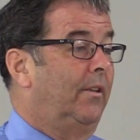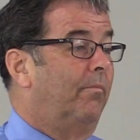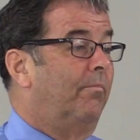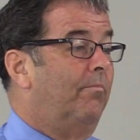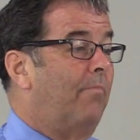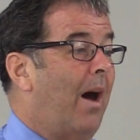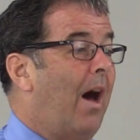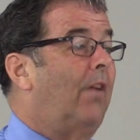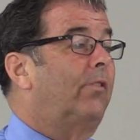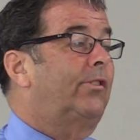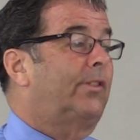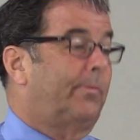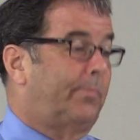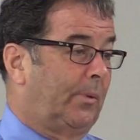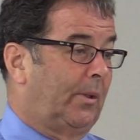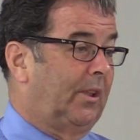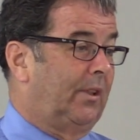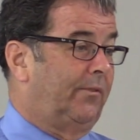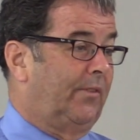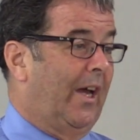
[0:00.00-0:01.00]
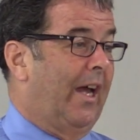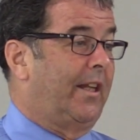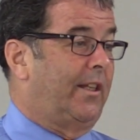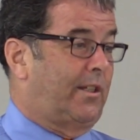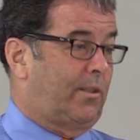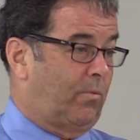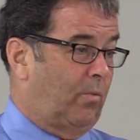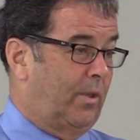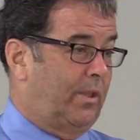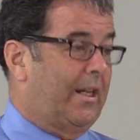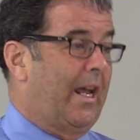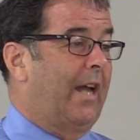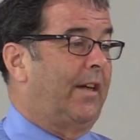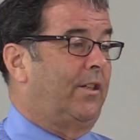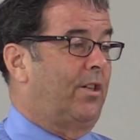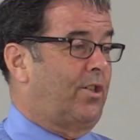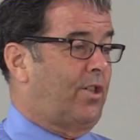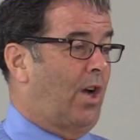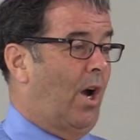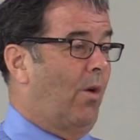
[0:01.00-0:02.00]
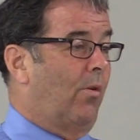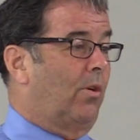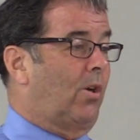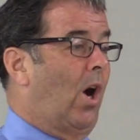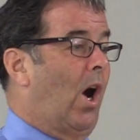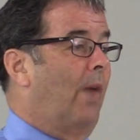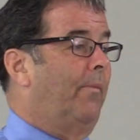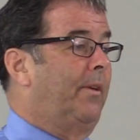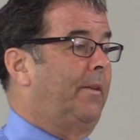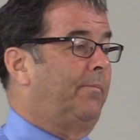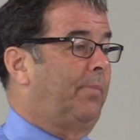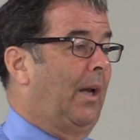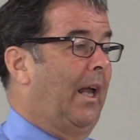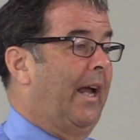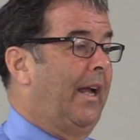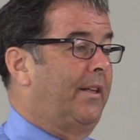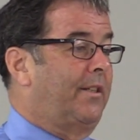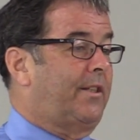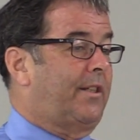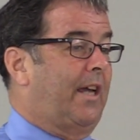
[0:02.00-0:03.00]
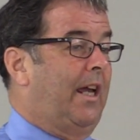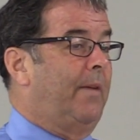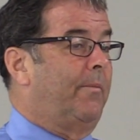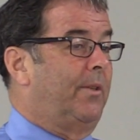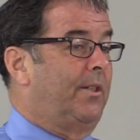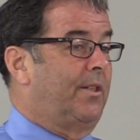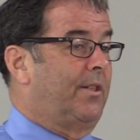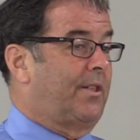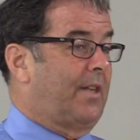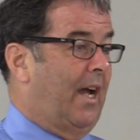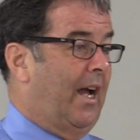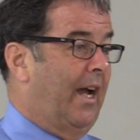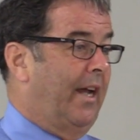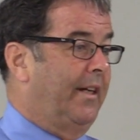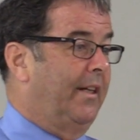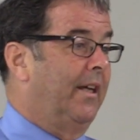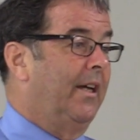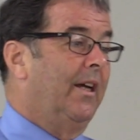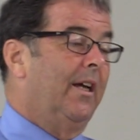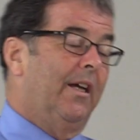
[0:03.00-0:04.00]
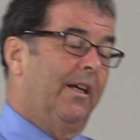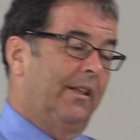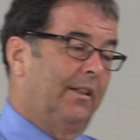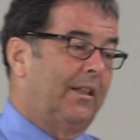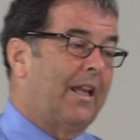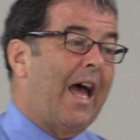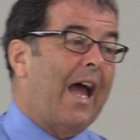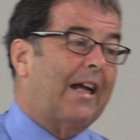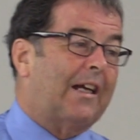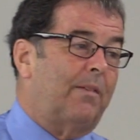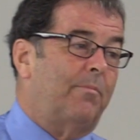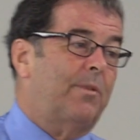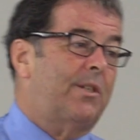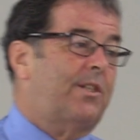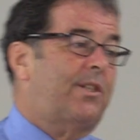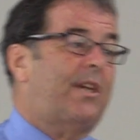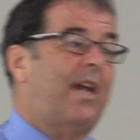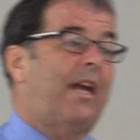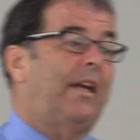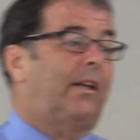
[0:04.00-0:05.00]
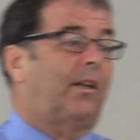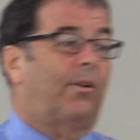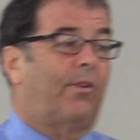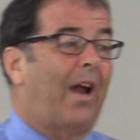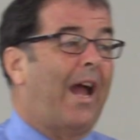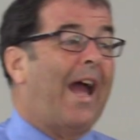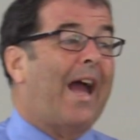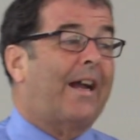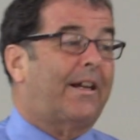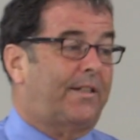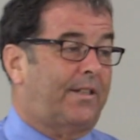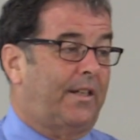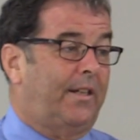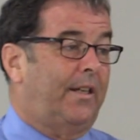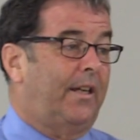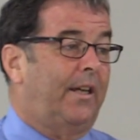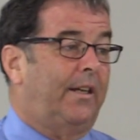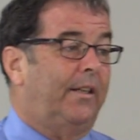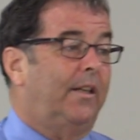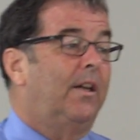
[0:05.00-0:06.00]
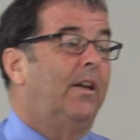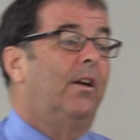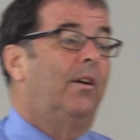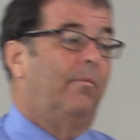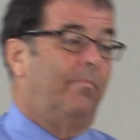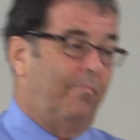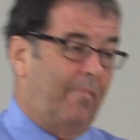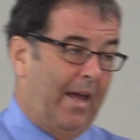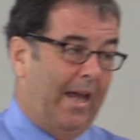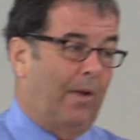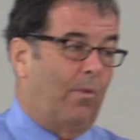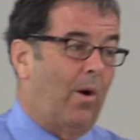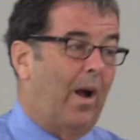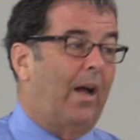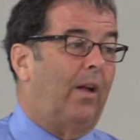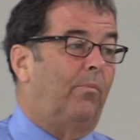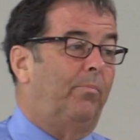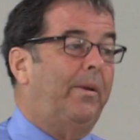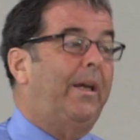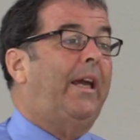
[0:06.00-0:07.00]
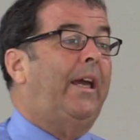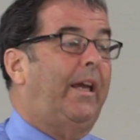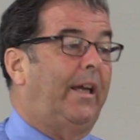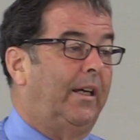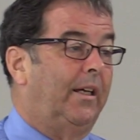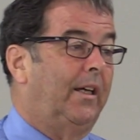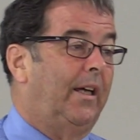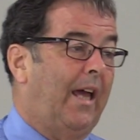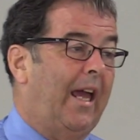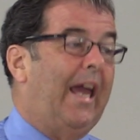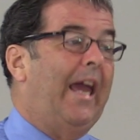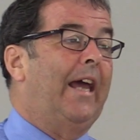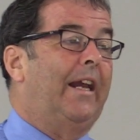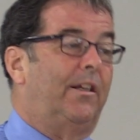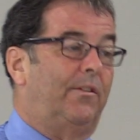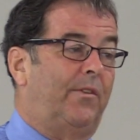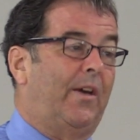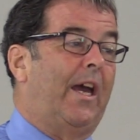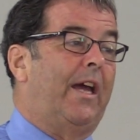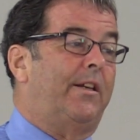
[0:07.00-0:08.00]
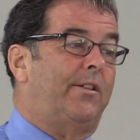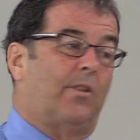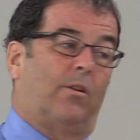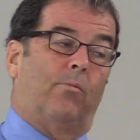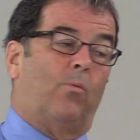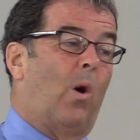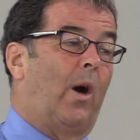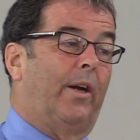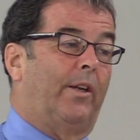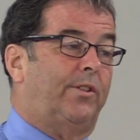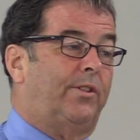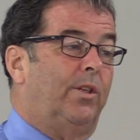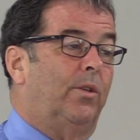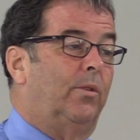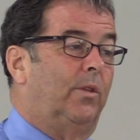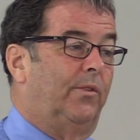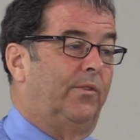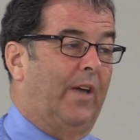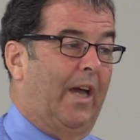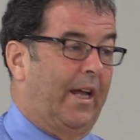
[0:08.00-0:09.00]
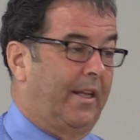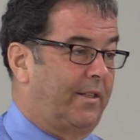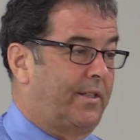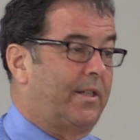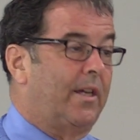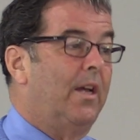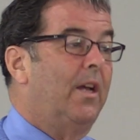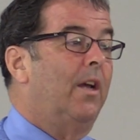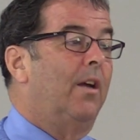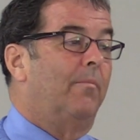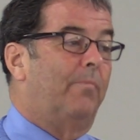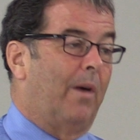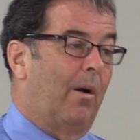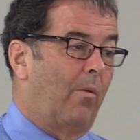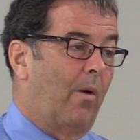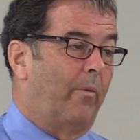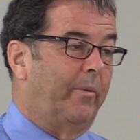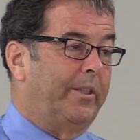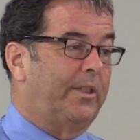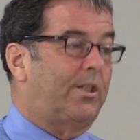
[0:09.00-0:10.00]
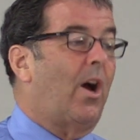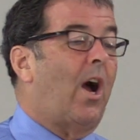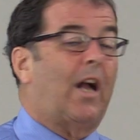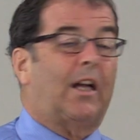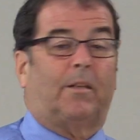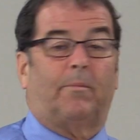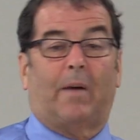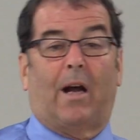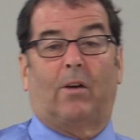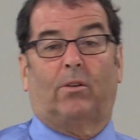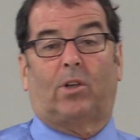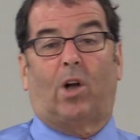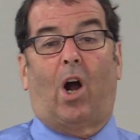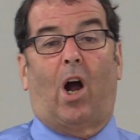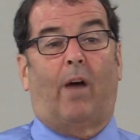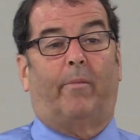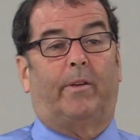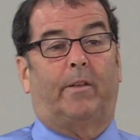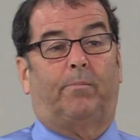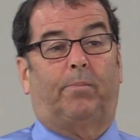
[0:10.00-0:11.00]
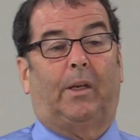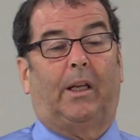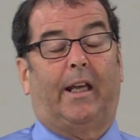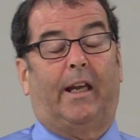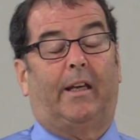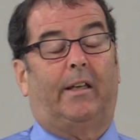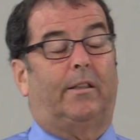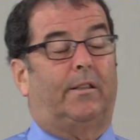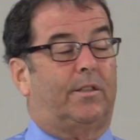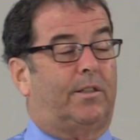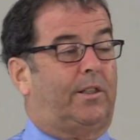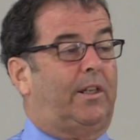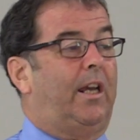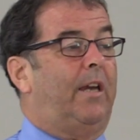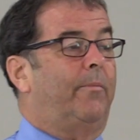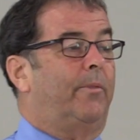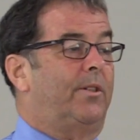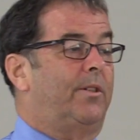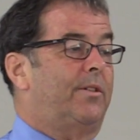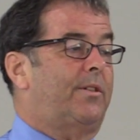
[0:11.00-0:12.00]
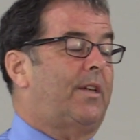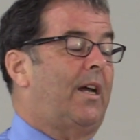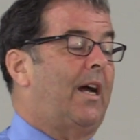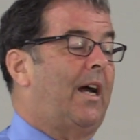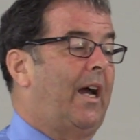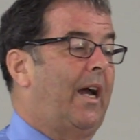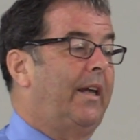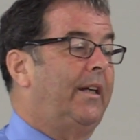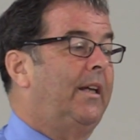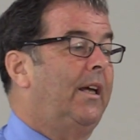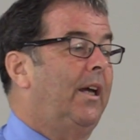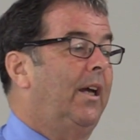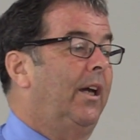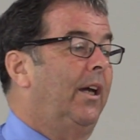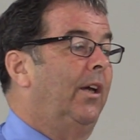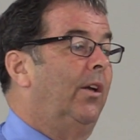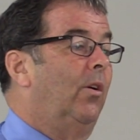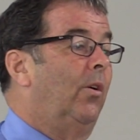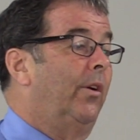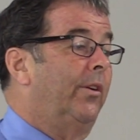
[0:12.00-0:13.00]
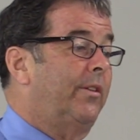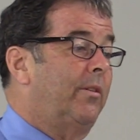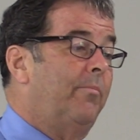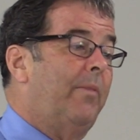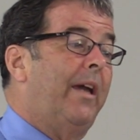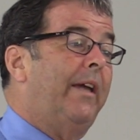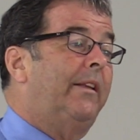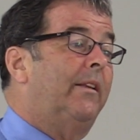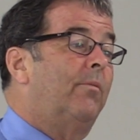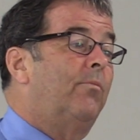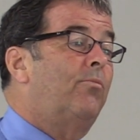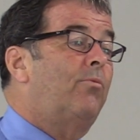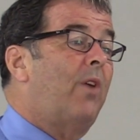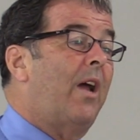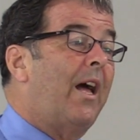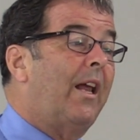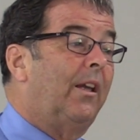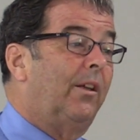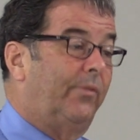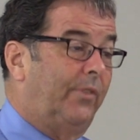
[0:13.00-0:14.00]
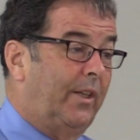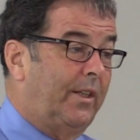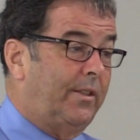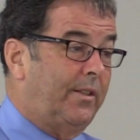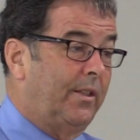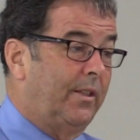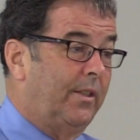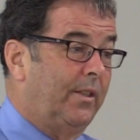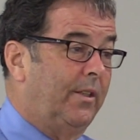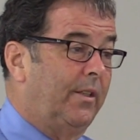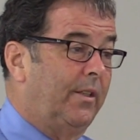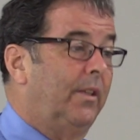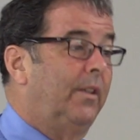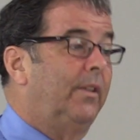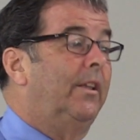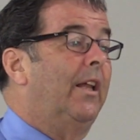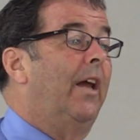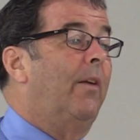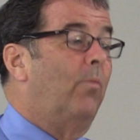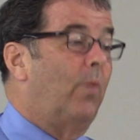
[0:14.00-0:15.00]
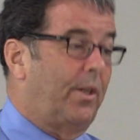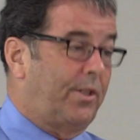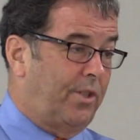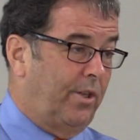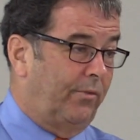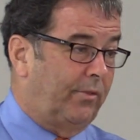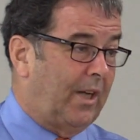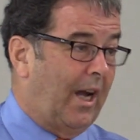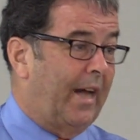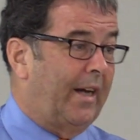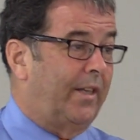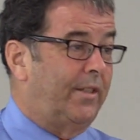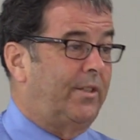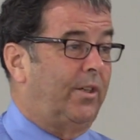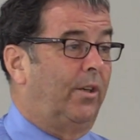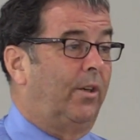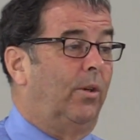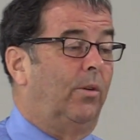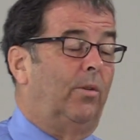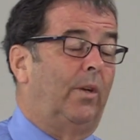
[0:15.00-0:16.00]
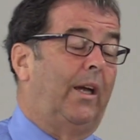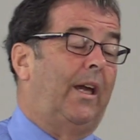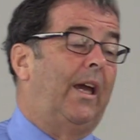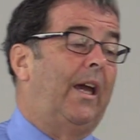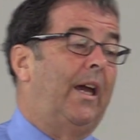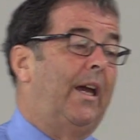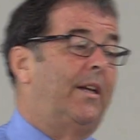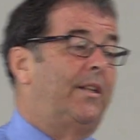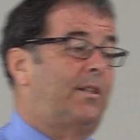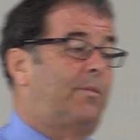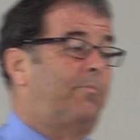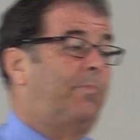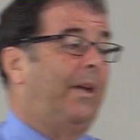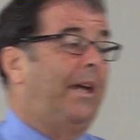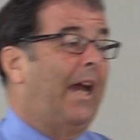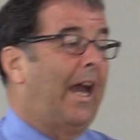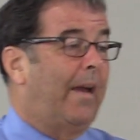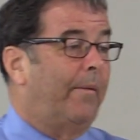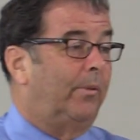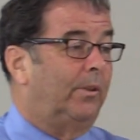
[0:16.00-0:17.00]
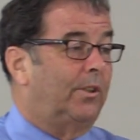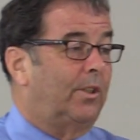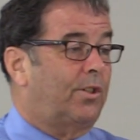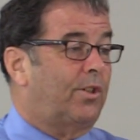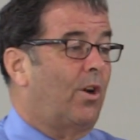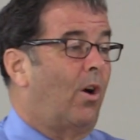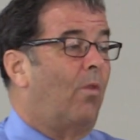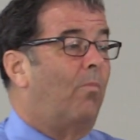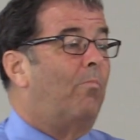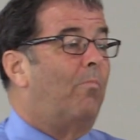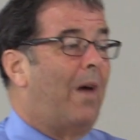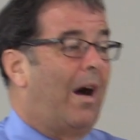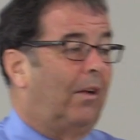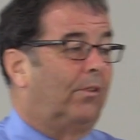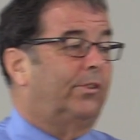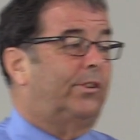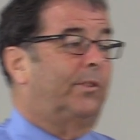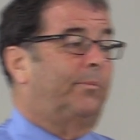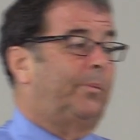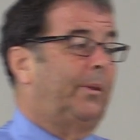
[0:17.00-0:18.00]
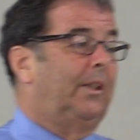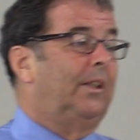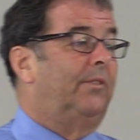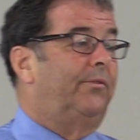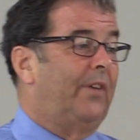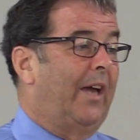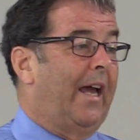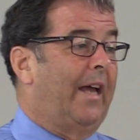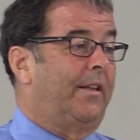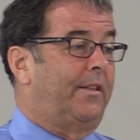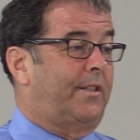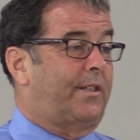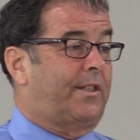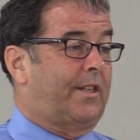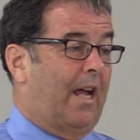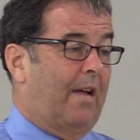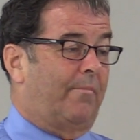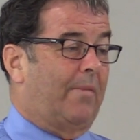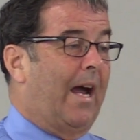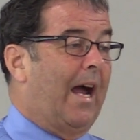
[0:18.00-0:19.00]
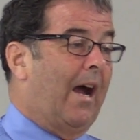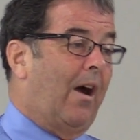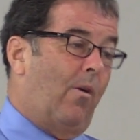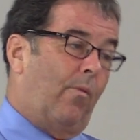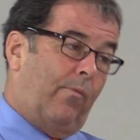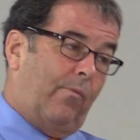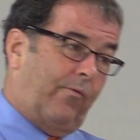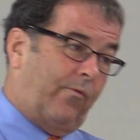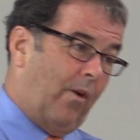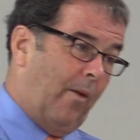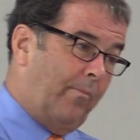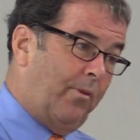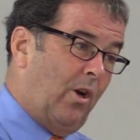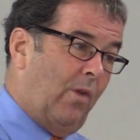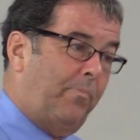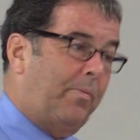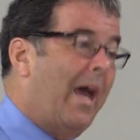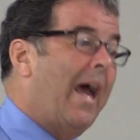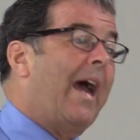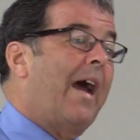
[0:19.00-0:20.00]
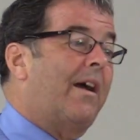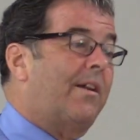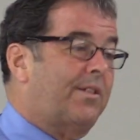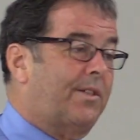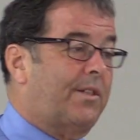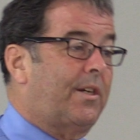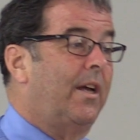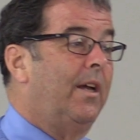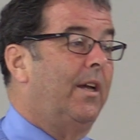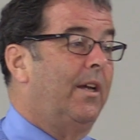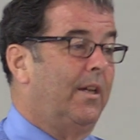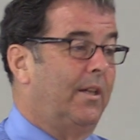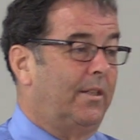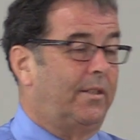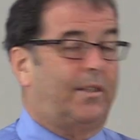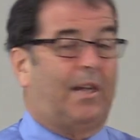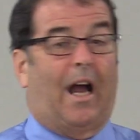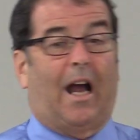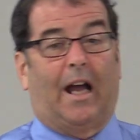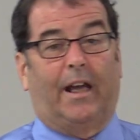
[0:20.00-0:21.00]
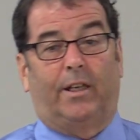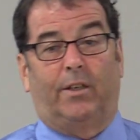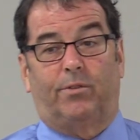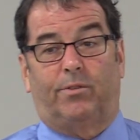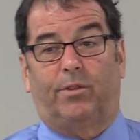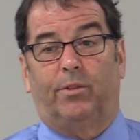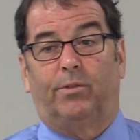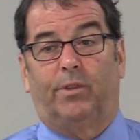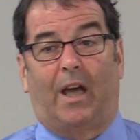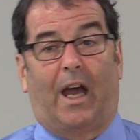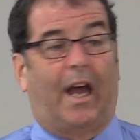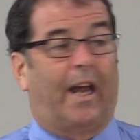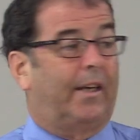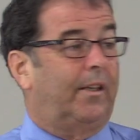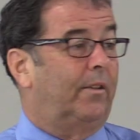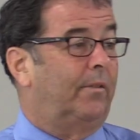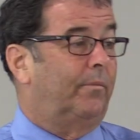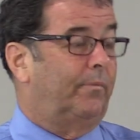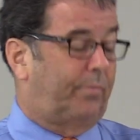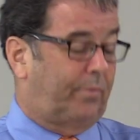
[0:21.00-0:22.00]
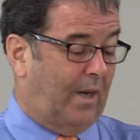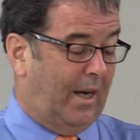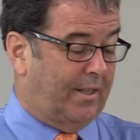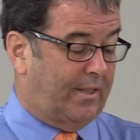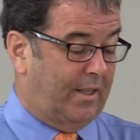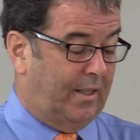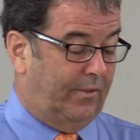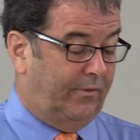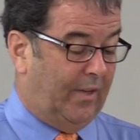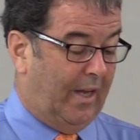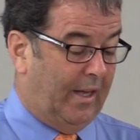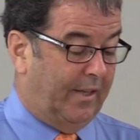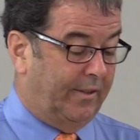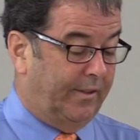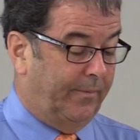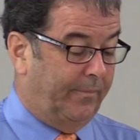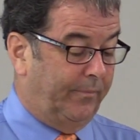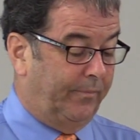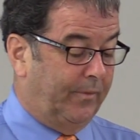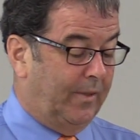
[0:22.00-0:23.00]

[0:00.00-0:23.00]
Multiple events would tend to show common plan, scheme, or design. Lack of mistake or accident may well be an event or one or two events, but when we talk about common plan, scheme, or design, in order to make them relevant, then what you've got to do is be able to show multiple events somehow from your past tie you to that present event.